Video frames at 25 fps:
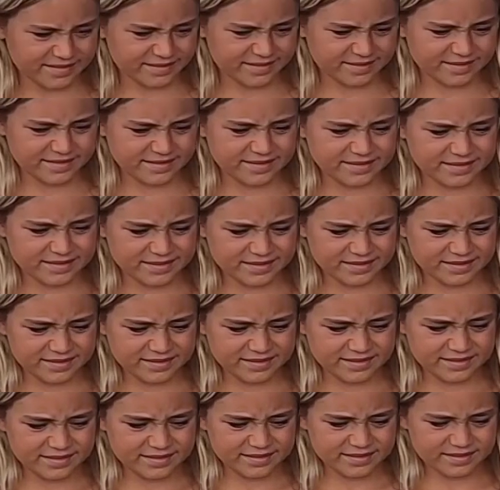
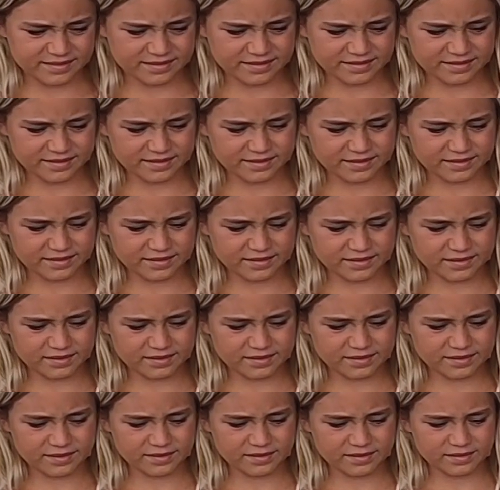
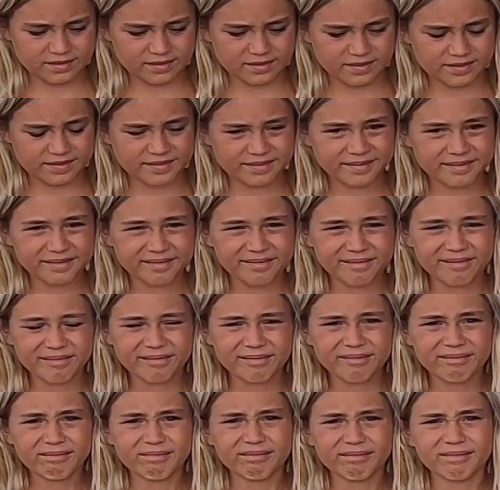
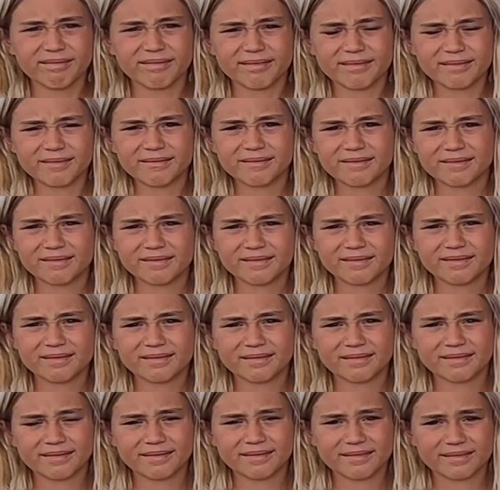
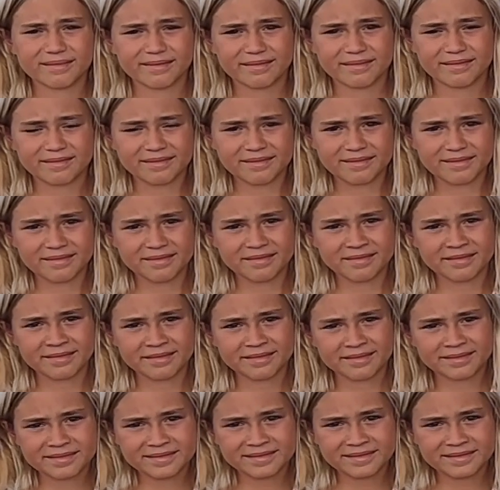
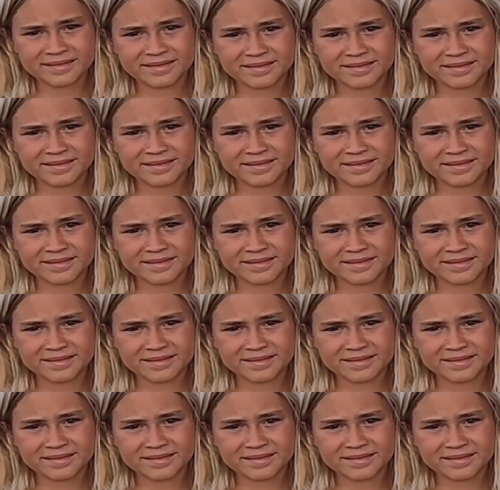This person isn't speaking.